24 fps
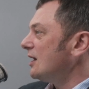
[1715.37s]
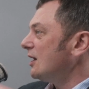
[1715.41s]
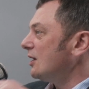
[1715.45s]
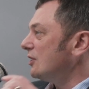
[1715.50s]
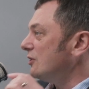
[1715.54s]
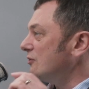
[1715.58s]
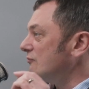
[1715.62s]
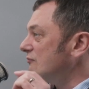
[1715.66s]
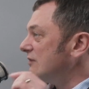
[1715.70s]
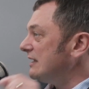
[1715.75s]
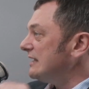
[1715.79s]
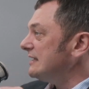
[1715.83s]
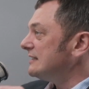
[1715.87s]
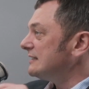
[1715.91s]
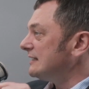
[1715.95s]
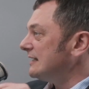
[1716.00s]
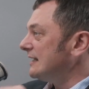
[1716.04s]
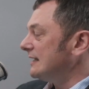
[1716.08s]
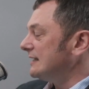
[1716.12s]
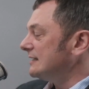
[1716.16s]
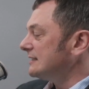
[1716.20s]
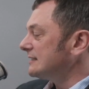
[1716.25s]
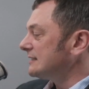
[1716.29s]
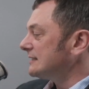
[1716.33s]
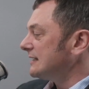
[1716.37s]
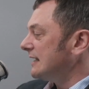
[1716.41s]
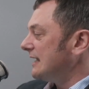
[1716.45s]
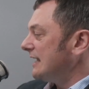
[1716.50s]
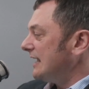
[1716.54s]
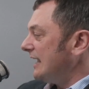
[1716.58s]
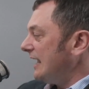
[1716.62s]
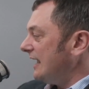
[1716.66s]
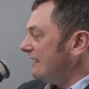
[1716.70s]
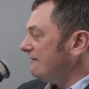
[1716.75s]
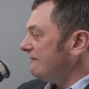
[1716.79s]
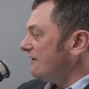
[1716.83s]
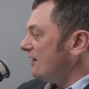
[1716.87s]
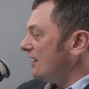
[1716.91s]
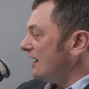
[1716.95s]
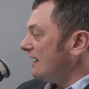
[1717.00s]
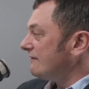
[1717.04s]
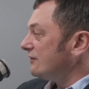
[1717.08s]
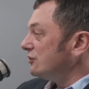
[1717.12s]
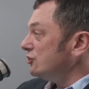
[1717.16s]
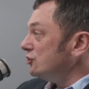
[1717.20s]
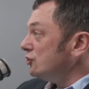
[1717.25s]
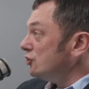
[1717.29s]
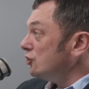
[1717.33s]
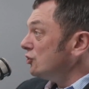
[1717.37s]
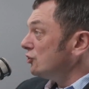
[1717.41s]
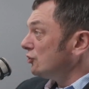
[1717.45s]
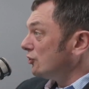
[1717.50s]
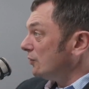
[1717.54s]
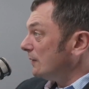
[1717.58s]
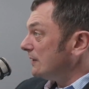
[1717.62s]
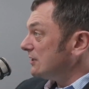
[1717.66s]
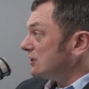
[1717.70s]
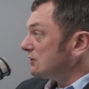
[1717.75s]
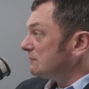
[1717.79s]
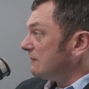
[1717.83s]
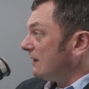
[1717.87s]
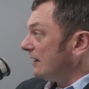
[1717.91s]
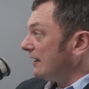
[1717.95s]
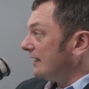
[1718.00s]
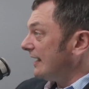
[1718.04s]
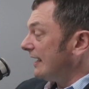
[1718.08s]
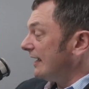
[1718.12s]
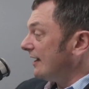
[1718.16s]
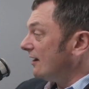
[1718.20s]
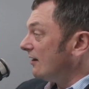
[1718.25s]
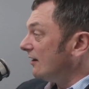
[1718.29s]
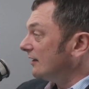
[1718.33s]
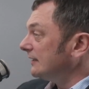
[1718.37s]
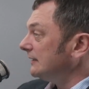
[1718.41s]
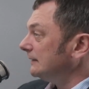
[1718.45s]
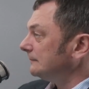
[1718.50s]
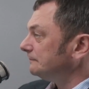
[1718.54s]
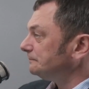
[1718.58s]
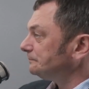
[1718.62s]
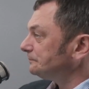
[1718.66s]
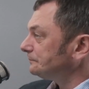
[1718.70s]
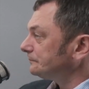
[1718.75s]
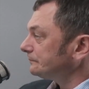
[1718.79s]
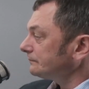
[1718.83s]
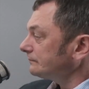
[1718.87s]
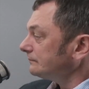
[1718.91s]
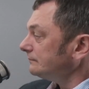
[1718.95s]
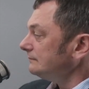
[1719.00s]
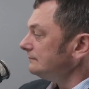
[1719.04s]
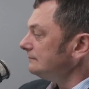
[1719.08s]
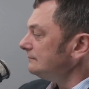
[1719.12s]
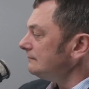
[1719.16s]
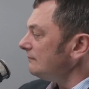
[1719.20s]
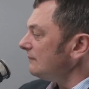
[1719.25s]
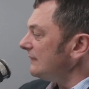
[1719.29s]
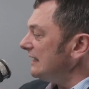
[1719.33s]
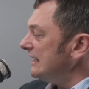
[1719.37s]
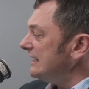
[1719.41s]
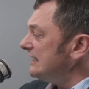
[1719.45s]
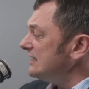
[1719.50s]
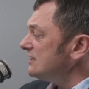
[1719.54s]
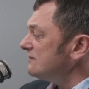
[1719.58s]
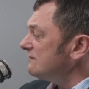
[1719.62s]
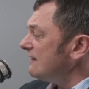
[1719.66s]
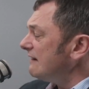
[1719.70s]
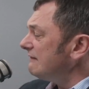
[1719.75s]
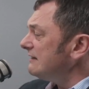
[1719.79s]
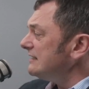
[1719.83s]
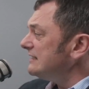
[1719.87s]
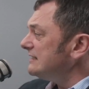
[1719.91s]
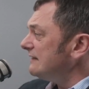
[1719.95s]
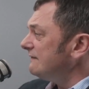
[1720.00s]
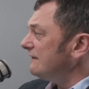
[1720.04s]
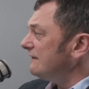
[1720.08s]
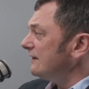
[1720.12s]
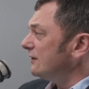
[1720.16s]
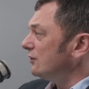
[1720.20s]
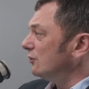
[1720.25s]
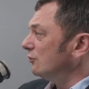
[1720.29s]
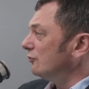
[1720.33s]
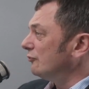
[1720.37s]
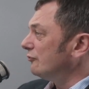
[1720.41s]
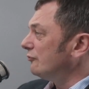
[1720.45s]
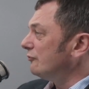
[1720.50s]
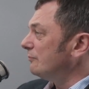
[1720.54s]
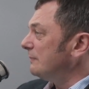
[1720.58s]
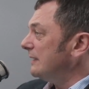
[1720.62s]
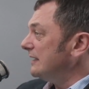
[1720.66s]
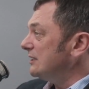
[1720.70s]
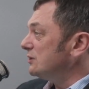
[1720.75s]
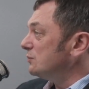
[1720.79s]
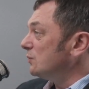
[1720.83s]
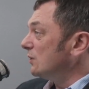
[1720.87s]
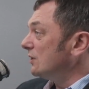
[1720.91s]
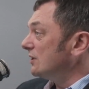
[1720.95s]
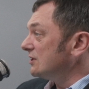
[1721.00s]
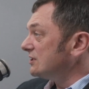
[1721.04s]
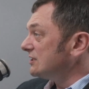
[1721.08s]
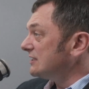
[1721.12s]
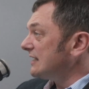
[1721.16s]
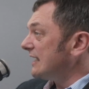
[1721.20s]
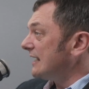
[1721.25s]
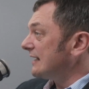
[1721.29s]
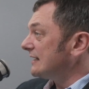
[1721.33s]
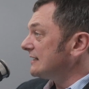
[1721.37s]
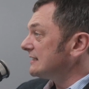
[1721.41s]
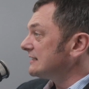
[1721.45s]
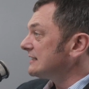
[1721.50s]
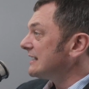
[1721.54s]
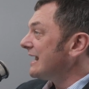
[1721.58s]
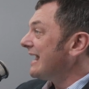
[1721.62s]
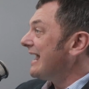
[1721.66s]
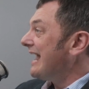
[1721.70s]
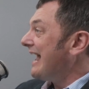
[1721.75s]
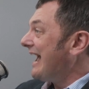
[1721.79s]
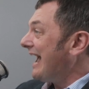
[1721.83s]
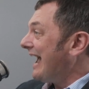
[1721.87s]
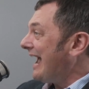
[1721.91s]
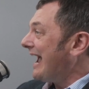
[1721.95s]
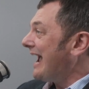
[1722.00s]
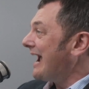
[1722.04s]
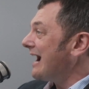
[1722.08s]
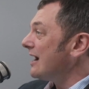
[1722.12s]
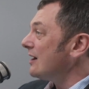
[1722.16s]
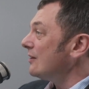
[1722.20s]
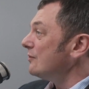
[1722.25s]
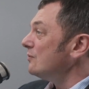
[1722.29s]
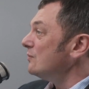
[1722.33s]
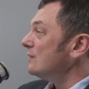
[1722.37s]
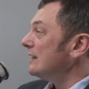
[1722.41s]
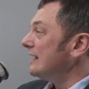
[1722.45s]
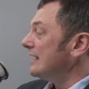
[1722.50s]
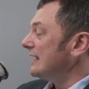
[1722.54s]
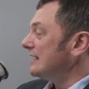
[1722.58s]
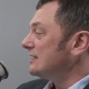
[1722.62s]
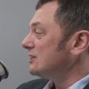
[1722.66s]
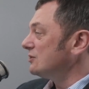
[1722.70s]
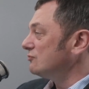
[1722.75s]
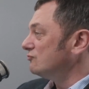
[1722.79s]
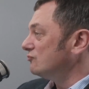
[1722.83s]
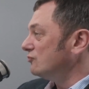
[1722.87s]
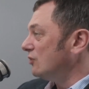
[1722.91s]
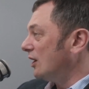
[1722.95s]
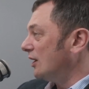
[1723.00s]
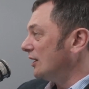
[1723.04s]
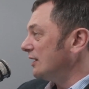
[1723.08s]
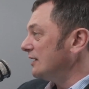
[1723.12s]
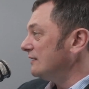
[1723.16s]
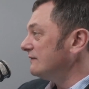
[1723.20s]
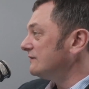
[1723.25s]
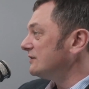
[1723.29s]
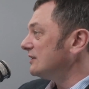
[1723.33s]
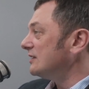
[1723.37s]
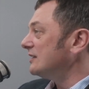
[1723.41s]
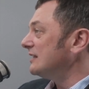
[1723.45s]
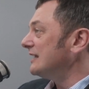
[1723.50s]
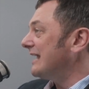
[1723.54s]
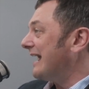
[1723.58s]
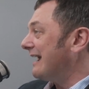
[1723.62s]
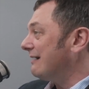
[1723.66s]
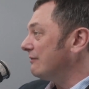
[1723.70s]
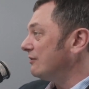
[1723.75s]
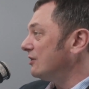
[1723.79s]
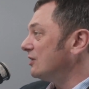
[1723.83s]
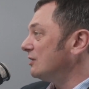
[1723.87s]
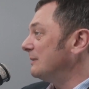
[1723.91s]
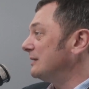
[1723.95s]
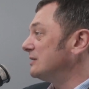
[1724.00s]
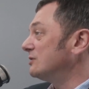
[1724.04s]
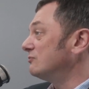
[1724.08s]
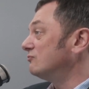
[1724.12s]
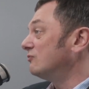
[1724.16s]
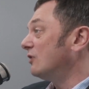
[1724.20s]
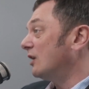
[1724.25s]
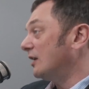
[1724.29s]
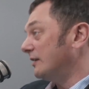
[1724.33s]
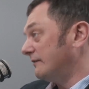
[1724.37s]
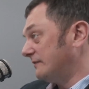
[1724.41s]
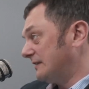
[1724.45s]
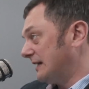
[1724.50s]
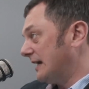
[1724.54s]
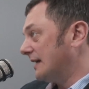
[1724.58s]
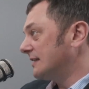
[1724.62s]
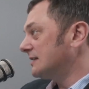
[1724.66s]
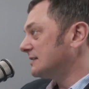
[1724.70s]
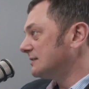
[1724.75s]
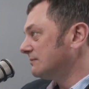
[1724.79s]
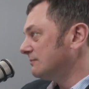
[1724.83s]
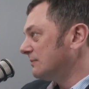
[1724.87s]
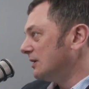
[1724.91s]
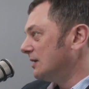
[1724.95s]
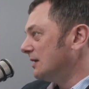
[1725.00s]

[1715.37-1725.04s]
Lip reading: And the reason is, if I have a neuro-inspired AI, it is very difficult for me to understand how it arrived at the outcome it arrived at,